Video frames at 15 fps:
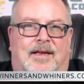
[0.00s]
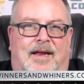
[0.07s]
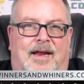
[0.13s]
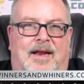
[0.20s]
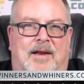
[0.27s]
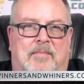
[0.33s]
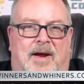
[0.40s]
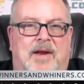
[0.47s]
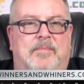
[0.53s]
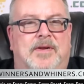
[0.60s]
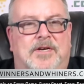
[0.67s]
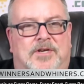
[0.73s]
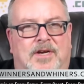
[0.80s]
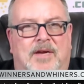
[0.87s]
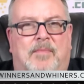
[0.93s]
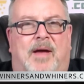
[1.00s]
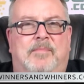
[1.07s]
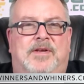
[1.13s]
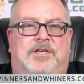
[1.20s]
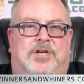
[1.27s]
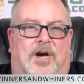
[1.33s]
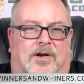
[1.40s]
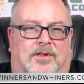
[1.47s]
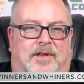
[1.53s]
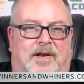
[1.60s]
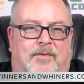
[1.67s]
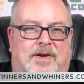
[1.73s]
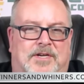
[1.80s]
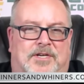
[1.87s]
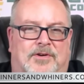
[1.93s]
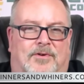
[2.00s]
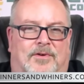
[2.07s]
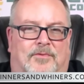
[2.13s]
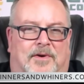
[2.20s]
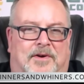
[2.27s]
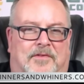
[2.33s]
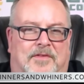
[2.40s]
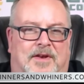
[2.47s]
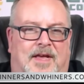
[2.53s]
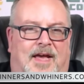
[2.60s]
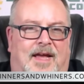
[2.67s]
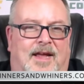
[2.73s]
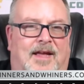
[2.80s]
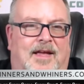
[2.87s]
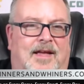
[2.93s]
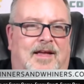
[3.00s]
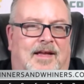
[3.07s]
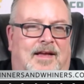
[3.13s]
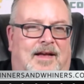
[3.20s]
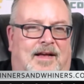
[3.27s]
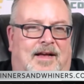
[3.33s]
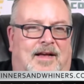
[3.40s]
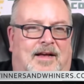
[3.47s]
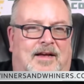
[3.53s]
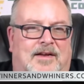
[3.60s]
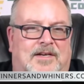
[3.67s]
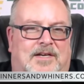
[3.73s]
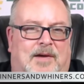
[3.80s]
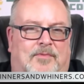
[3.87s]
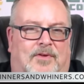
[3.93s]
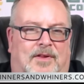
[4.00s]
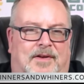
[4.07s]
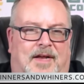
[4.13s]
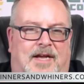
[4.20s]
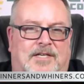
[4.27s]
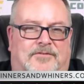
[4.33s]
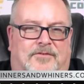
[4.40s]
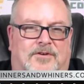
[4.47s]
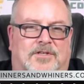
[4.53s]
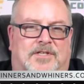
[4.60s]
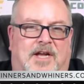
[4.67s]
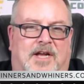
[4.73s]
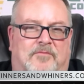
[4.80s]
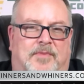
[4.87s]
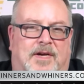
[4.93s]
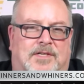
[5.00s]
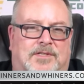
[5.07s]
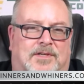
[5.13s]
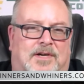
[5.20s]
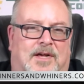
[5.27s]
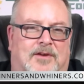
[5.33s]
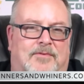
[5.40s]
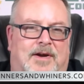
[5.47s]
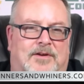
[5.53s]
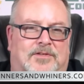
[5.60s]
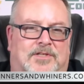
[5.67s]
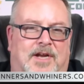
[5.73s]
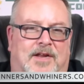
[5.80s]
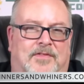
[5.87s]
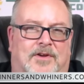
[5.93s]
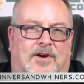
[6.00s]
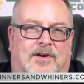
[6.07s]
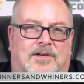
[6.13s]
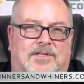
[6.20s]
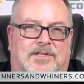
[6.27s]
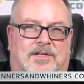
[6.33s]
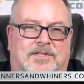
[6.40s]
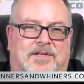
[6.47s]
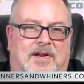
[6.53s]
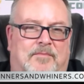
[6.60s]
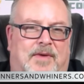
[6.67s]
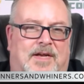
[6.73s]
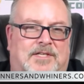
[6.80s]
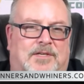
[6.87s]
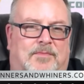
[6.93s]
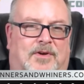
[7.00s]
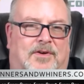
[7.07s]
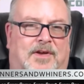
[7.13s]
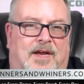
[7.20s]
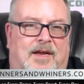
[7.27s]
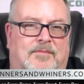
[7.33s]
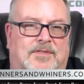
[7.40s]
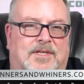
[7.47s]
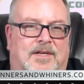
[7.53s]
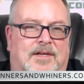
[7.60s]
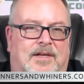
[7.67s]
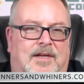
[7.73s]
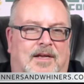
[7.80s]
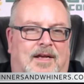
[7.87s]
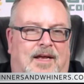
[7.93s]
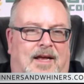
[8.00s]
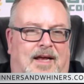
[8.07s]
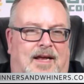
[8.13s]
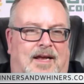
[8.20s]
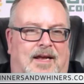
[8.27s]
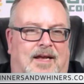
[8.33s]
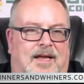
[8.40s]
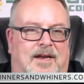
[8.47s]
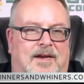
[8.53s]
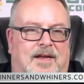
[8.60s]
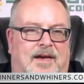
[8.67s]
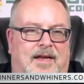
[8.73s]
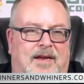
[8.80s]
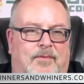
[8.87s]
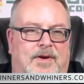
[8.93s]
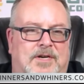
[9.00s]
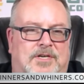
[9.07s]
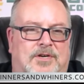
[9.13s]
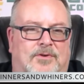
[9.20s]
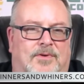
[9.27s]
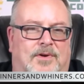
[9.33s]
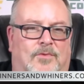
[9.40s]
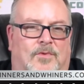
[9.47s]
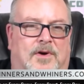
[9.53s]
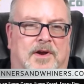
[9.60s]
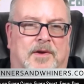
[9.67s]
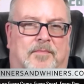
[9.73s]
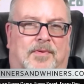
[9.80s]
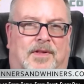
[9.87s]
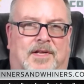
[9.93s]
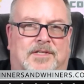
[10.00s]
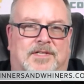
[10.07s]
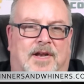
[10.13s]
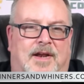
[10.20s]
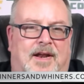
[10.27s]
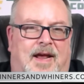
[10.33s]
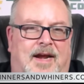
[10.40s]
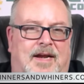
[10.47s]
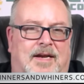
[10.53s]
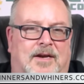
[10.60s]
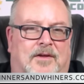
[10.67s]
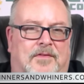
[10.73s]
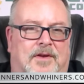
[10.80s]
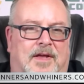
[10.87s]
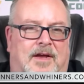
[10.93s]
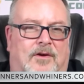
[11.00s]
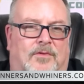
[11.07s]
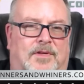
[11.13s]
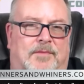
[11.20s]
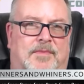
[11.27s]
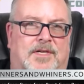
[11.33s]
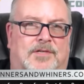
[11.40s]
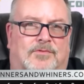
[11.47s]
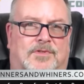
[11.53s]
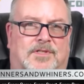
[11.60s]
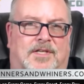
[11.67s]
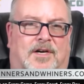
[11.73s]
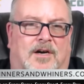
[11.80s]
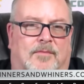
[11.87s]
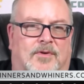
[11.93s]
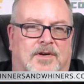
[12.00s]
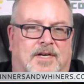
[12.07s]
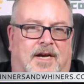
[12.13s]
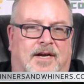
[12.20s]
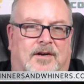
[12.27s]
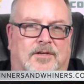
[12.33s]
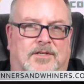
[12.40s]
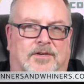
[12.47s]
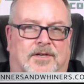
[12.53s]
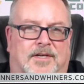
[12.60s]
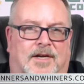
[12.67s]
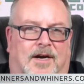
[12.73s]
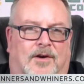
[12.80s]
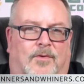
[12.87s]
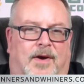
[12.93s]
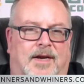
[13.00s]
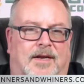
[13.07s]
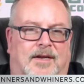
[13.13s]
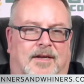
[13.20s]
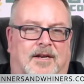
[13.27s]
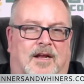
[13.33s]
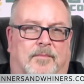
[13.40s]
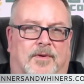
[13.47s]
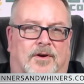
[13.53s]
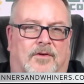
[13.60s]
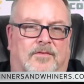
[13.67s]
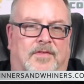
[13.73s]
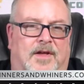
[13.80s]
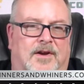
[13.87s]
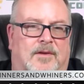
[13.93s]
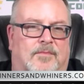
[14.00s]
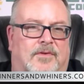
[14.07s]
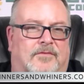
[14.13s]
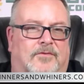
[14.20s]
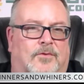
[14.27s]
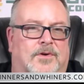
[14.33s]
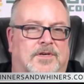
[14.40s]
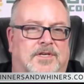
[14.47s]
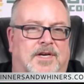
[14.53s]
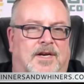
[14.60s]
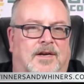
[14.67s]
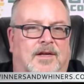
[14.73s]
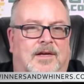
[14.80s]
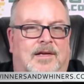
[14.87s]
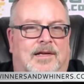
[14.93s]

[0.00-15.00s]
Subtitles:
And he might be chuckling. He went 2-1 on the day. A couple of nice first picks in the Colorado State and the Arkansas State basketball games. And he went 2-1 plus 90 on the day. Only miss was the Auburn Tigers, who did not quite get up and over that number 14.